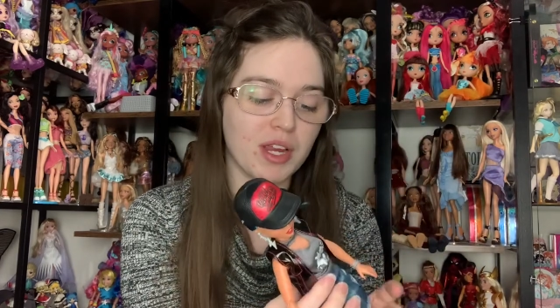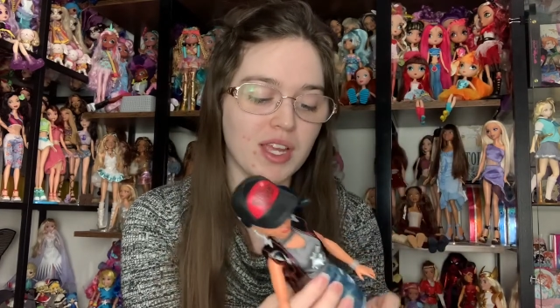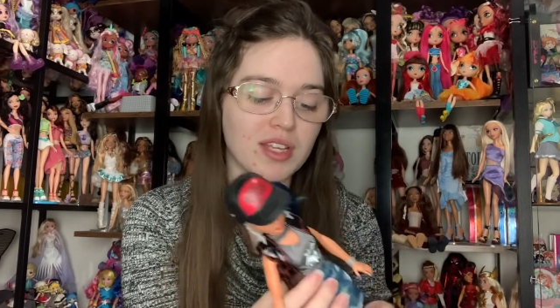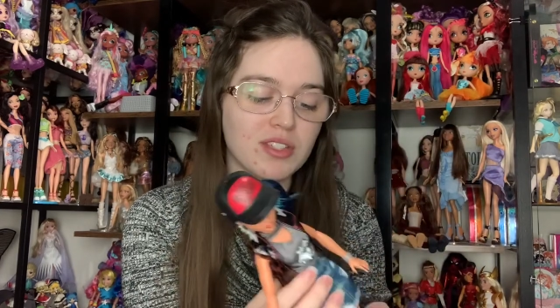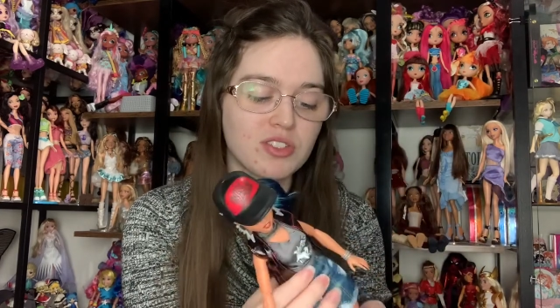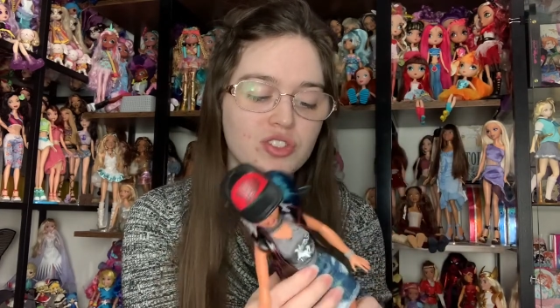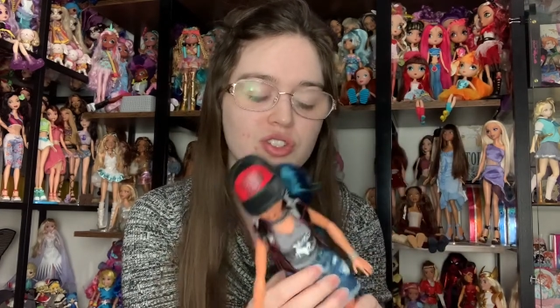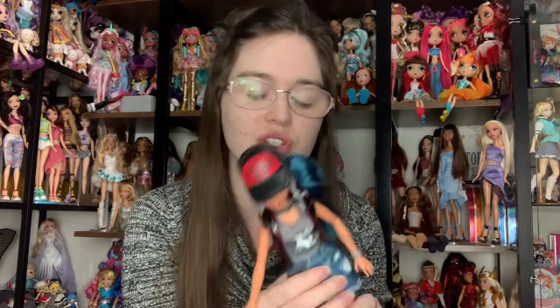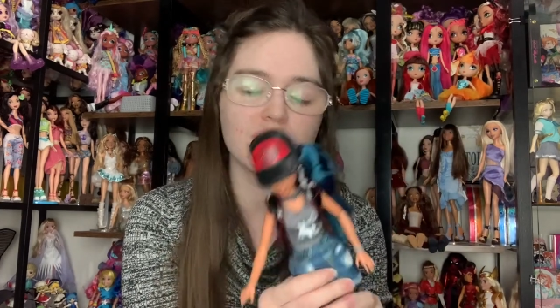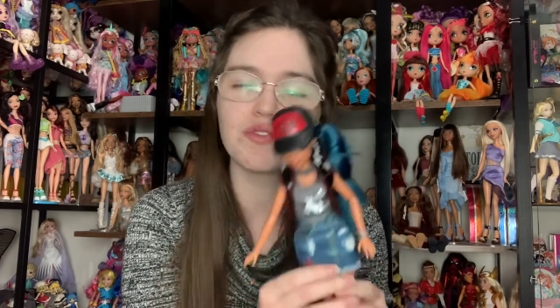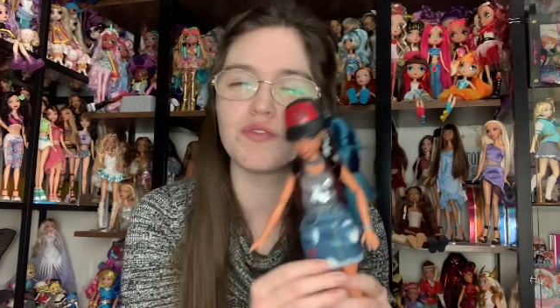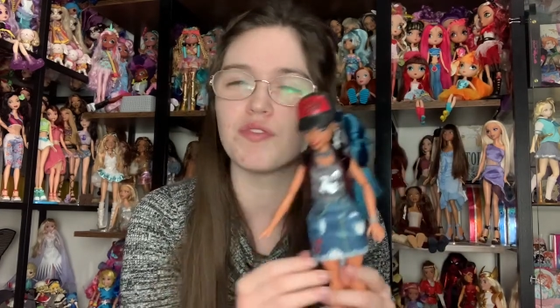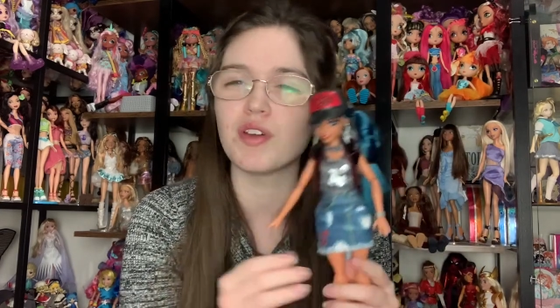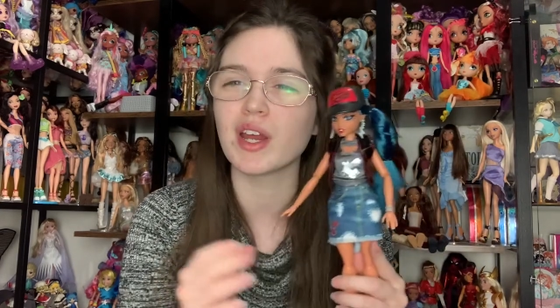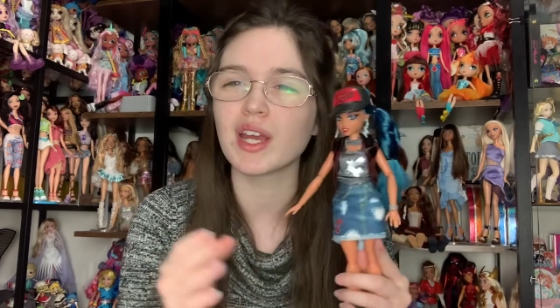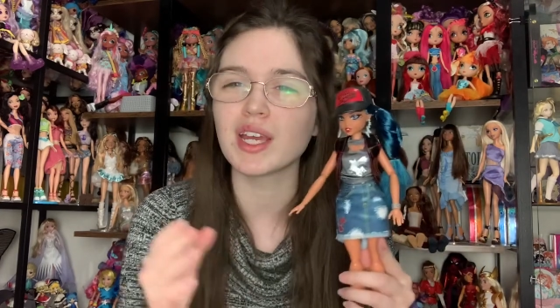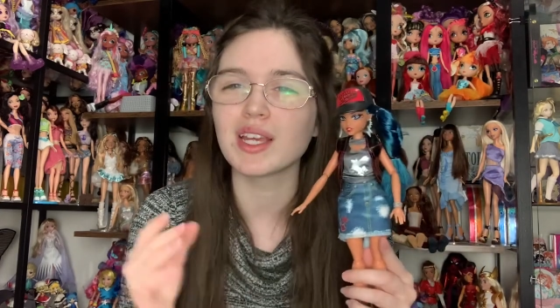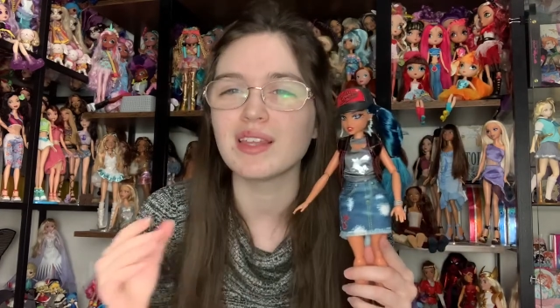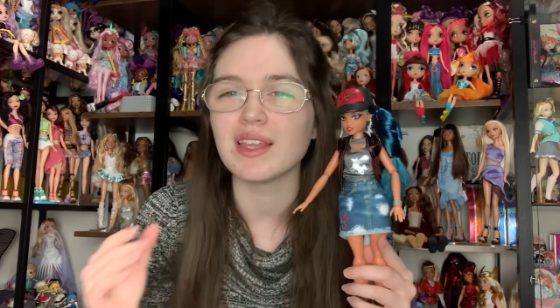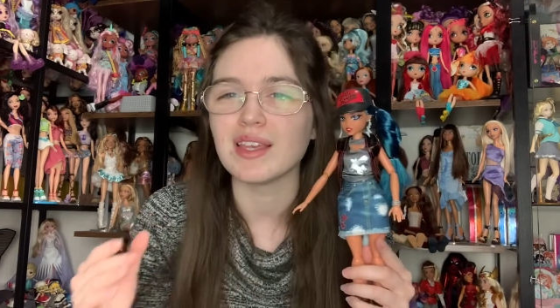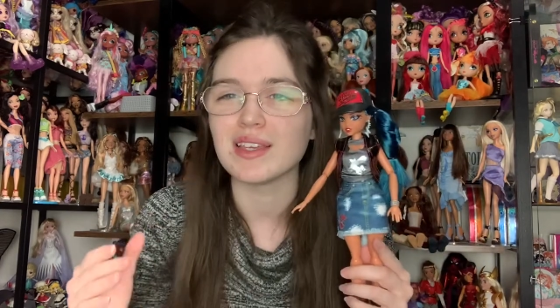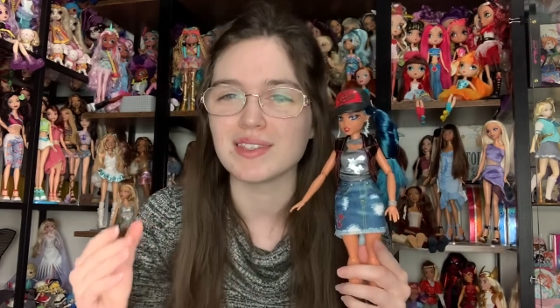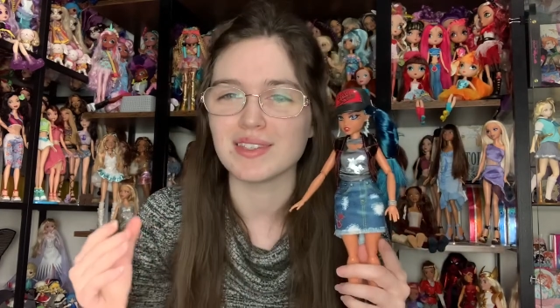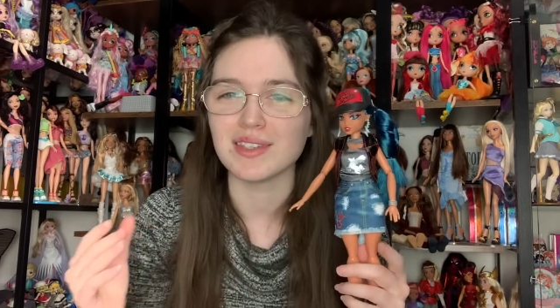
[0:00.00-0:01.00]
It's just very
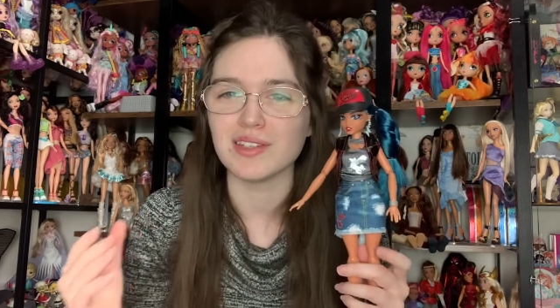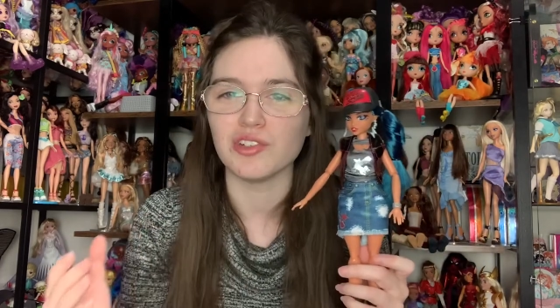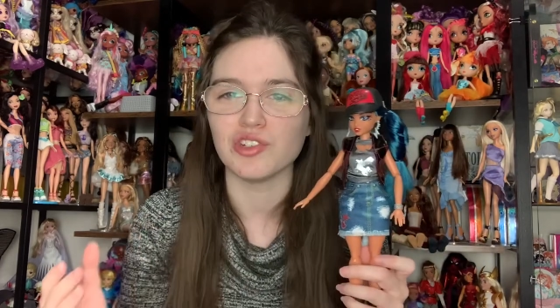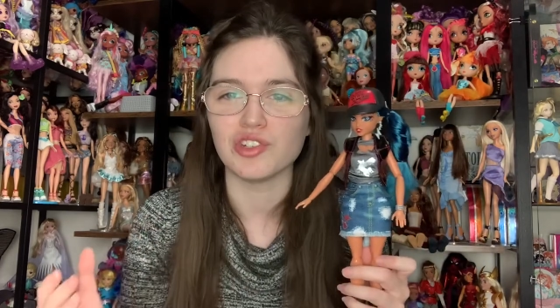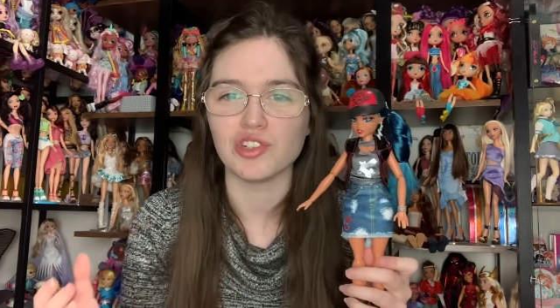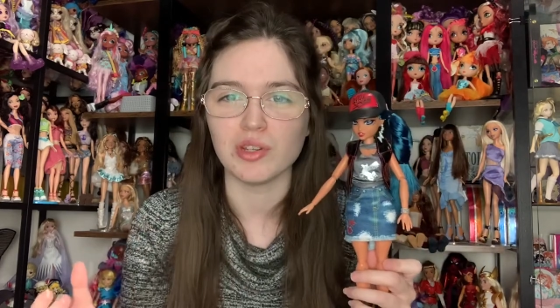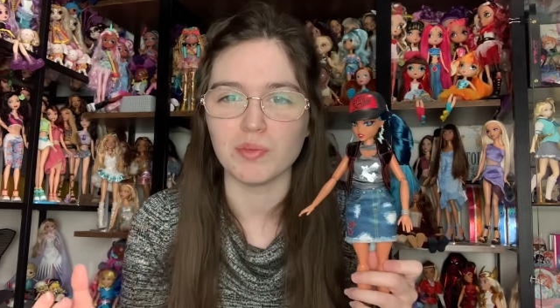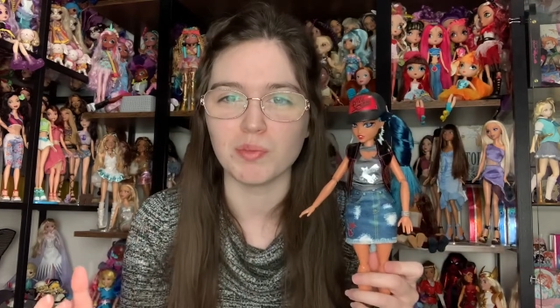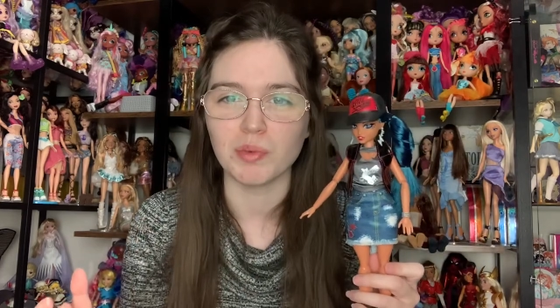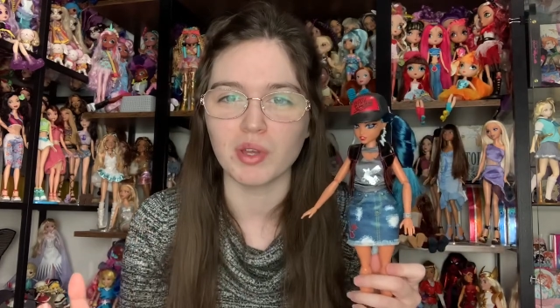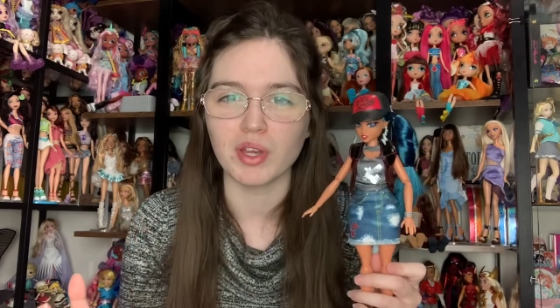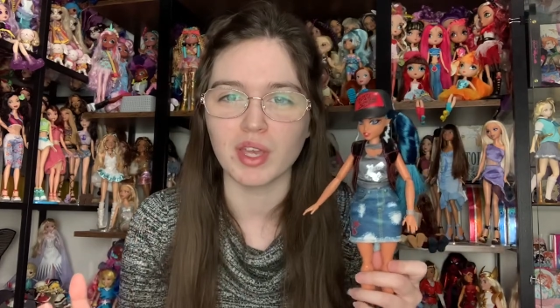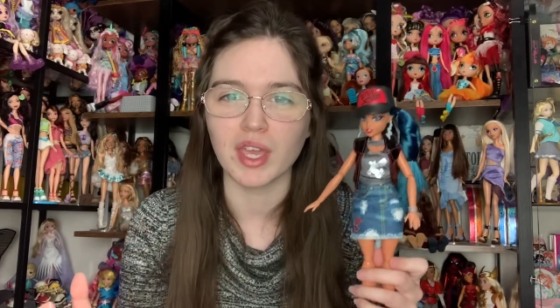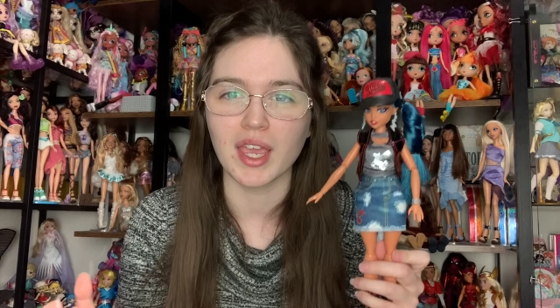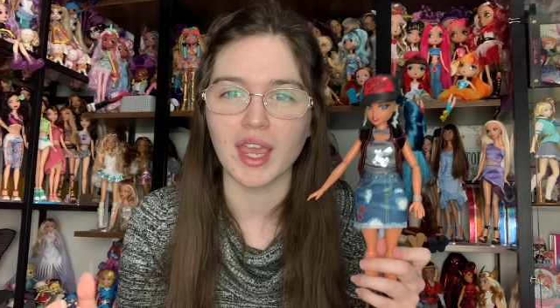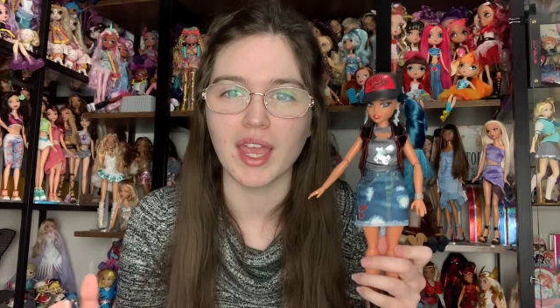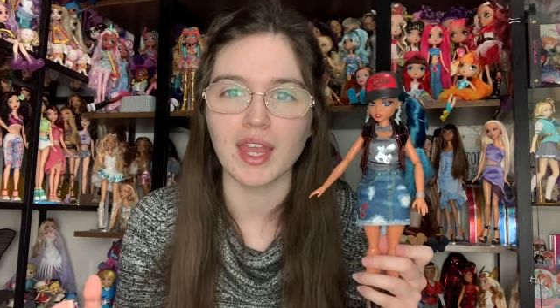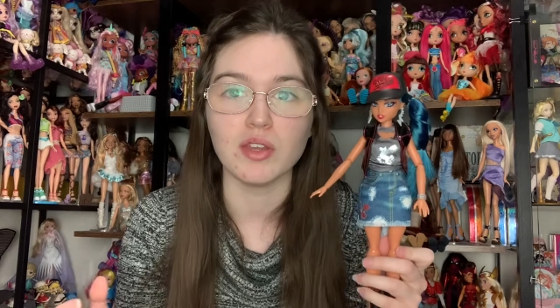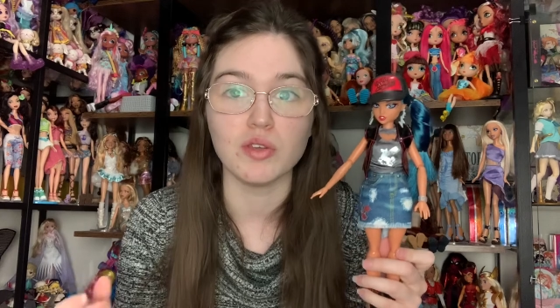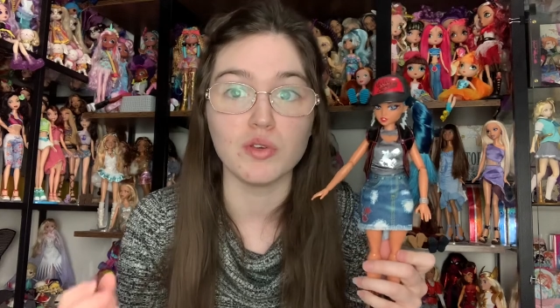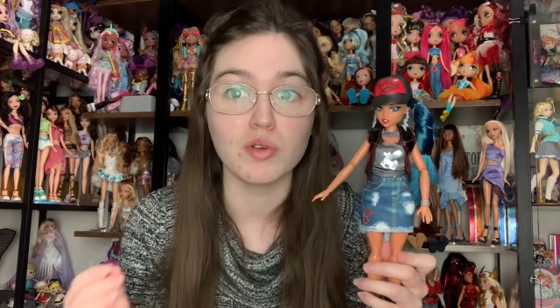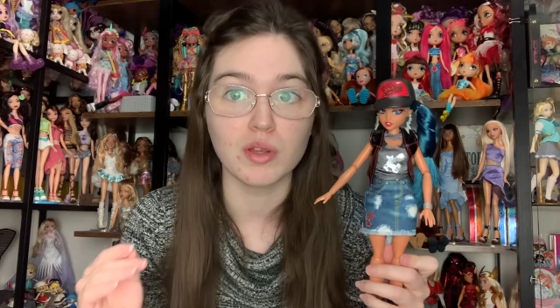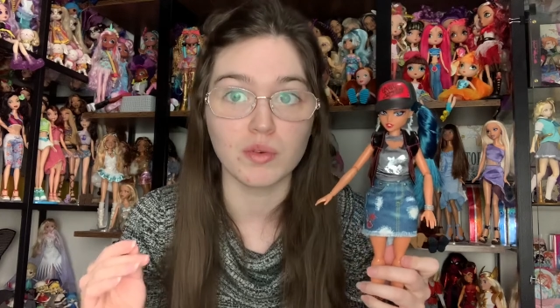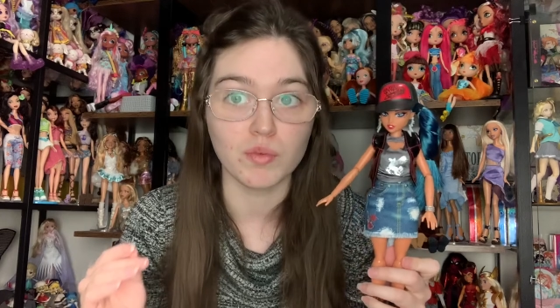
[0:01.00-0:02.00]
glazy and cheap looking
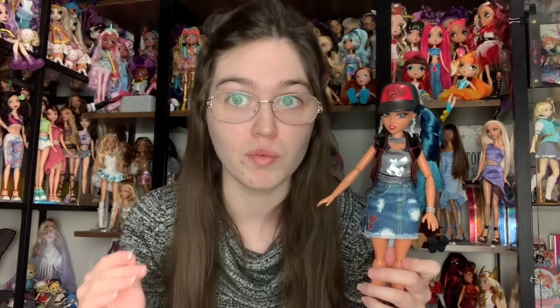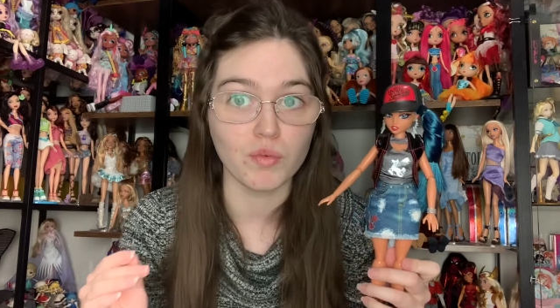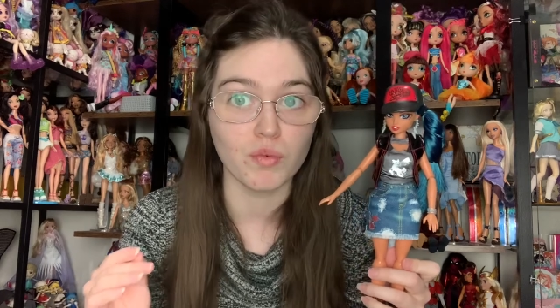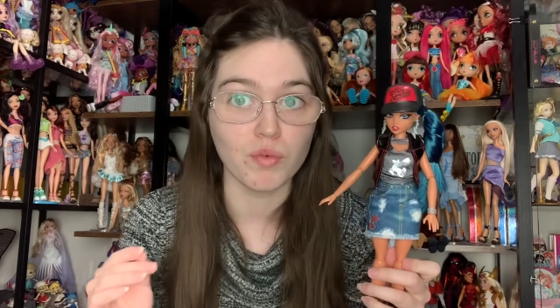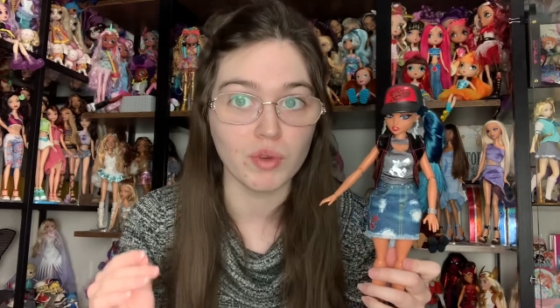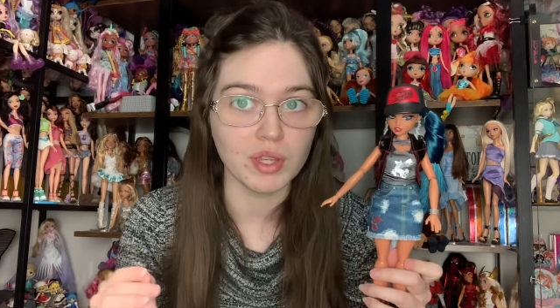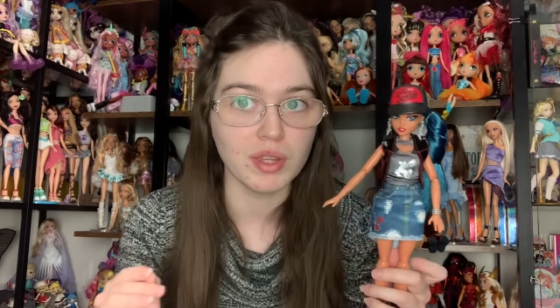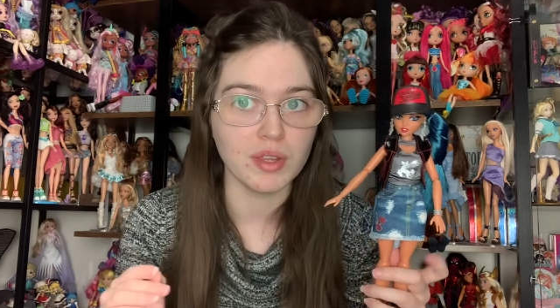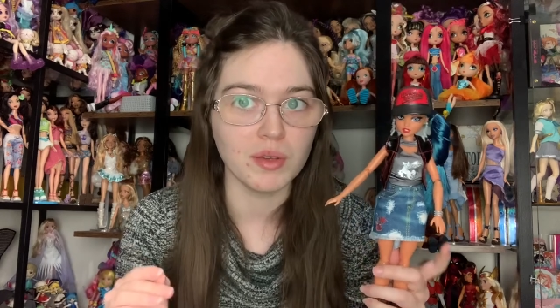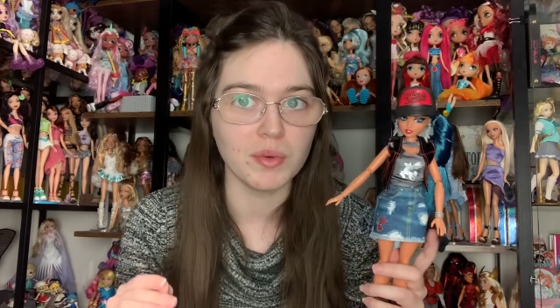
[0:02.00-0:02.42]
and you can really,